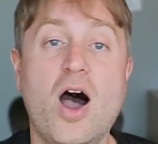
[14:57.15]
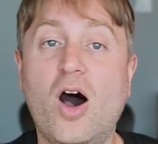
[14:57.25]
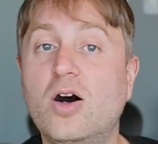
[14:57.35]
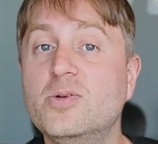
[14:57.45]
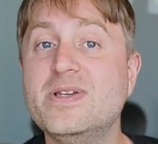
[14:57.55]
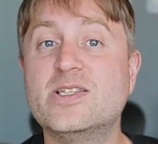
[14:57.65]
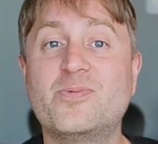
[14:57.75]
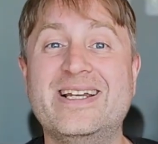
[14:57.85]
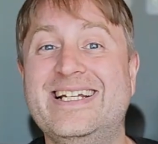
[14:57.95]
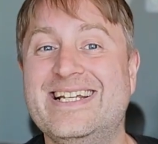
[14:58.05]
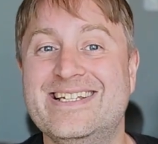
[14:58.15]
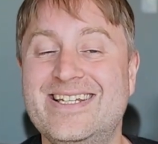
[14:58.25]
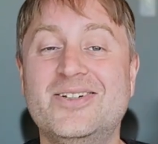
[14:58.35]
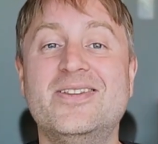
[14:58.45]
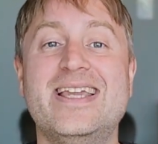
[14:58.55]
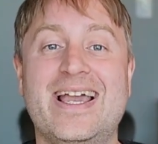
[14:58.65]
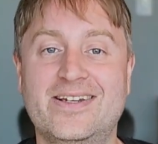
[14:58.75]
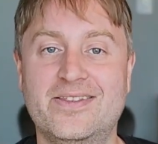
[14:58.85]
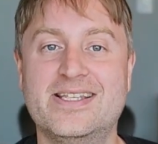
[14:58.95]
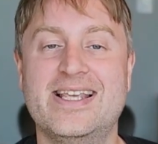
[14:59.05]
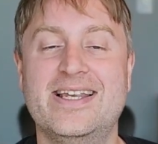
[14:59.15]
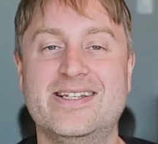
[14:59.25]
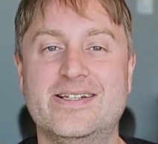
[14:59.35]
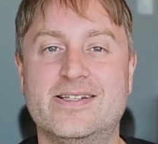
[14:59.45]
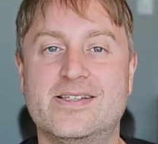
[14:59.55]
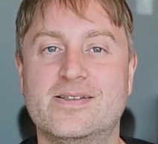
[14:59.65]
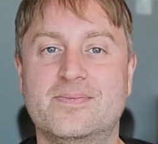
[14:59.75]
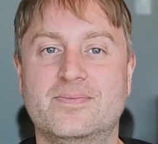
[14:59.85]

Always read until the end of the sentence.